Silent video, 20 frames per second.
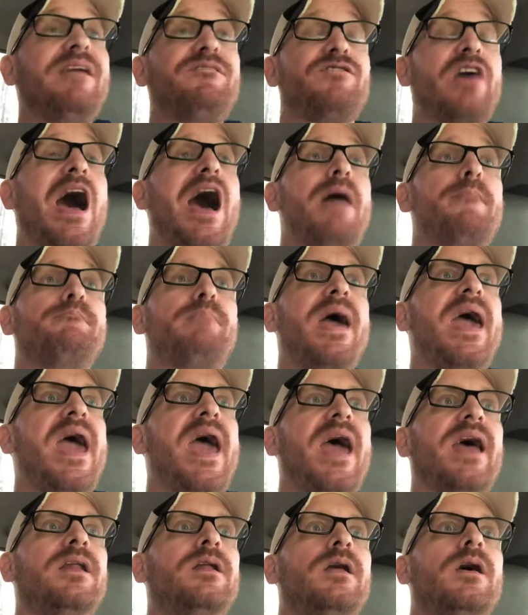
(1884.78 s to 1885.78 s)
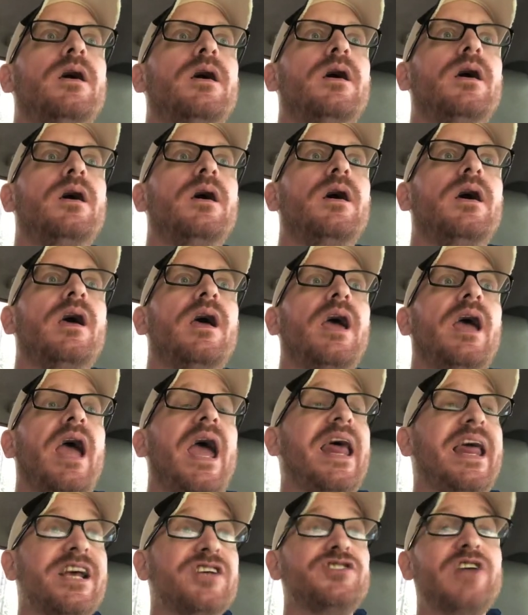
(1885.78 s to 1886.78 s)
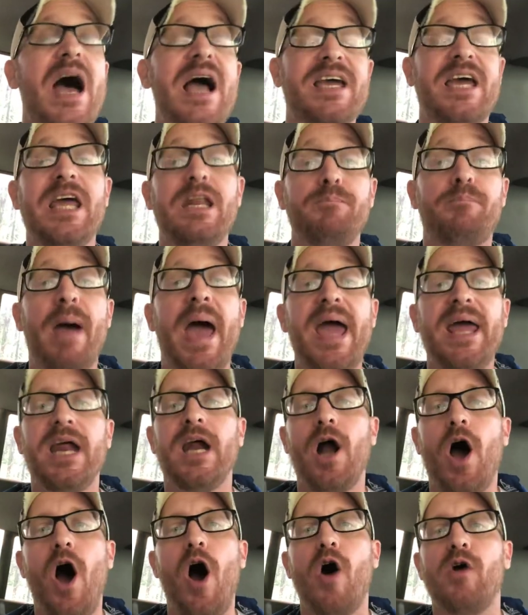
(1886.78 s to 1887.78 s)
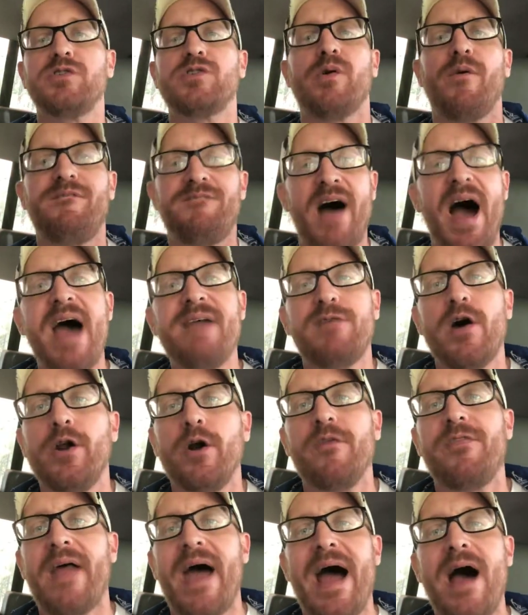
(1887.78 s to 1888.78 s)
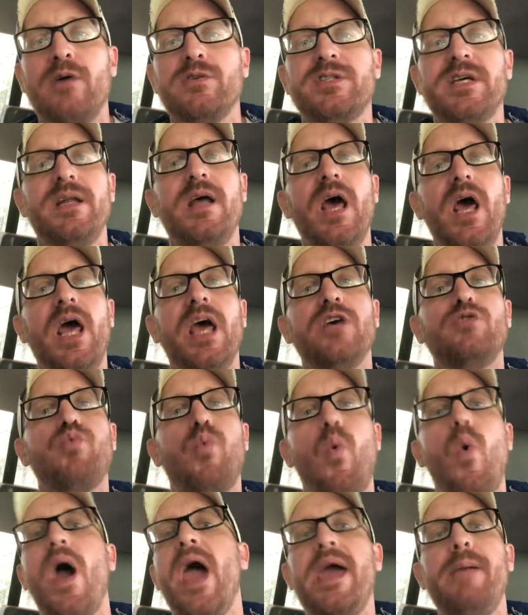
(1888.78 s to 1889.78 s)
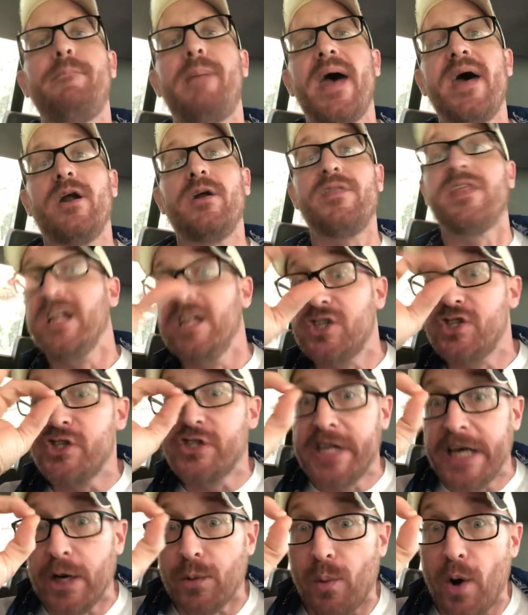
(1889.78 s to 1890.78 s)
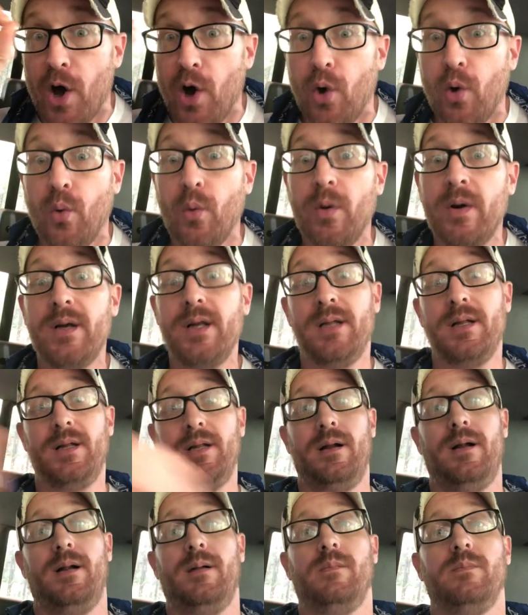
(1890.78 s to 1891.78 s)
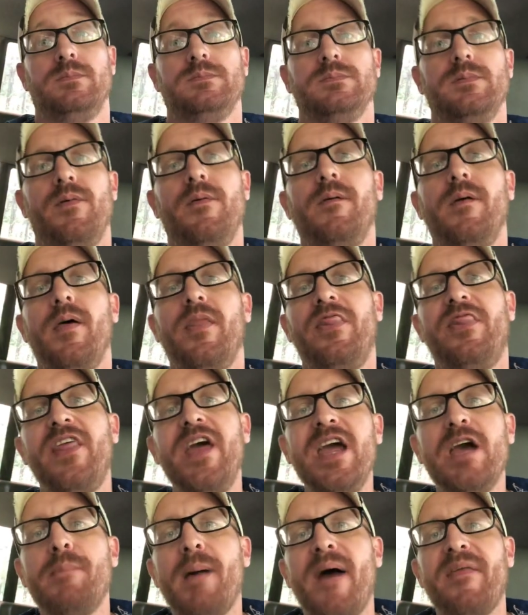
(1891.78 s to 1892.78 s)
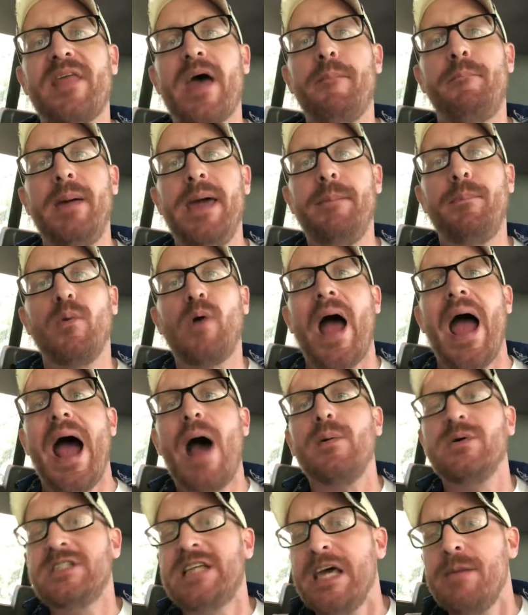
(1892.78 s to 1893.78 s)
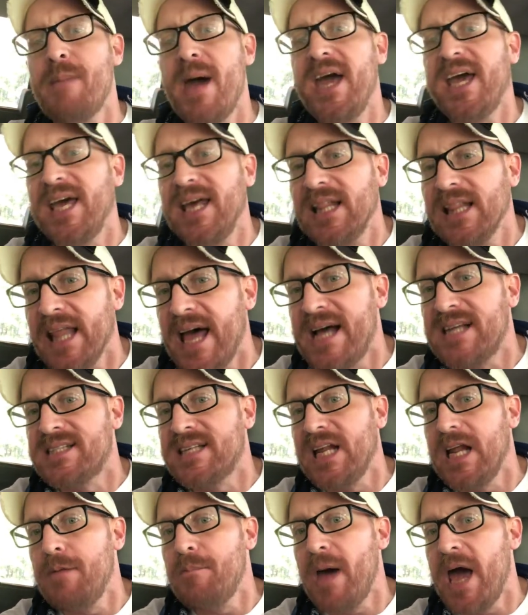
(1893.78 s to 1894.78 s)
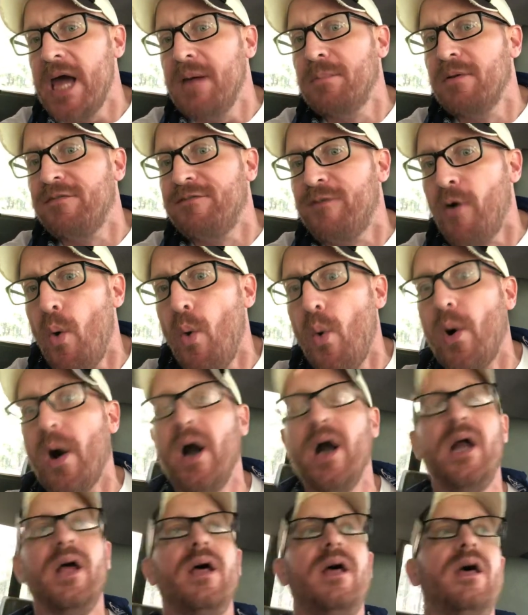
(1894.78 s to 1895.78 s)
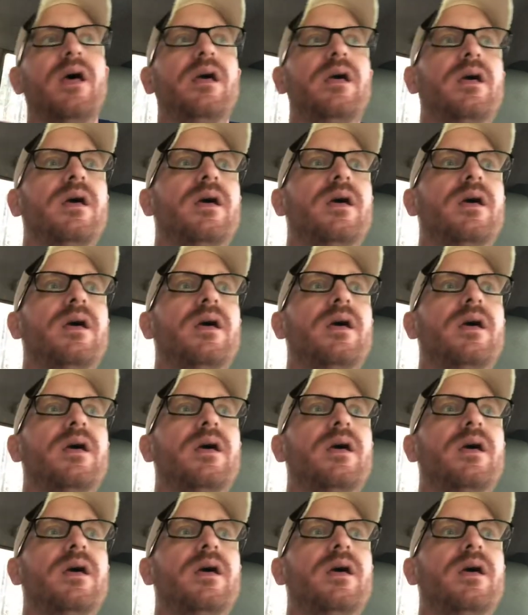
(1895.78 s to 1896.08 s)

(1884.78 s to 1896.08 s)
lifetime ban, and he's not getting paid at all. So 500,000 is way better than zero. Think about that, people. How is he making less than he made before?